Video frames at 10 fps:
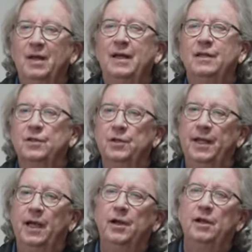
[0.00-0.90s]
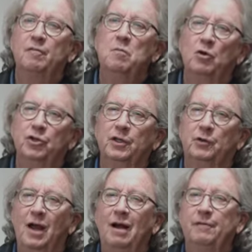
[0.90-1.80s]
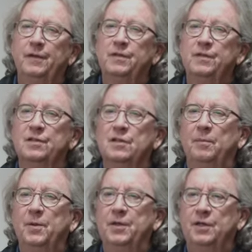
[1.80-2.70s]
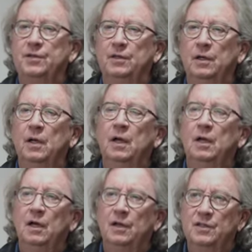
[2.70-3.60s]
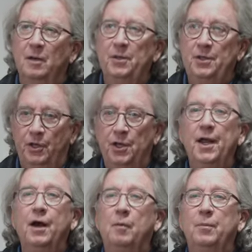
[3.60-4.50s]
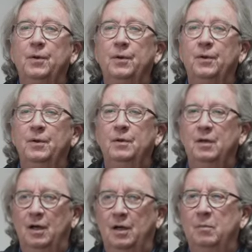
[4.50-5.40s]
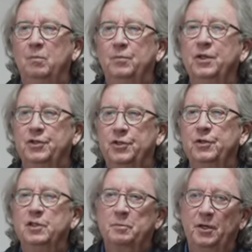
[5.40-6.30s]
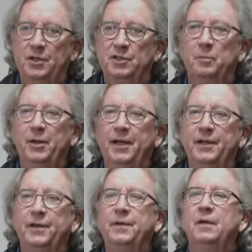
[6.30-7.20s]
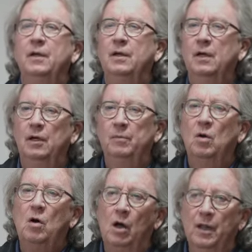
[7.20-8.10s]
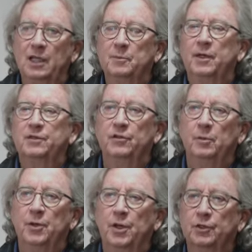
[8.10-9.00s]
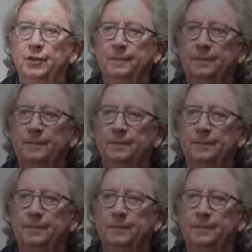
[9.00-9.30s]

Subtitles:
And so the area of motion graphics is something that's something that could help the students participate in all aspects of the production.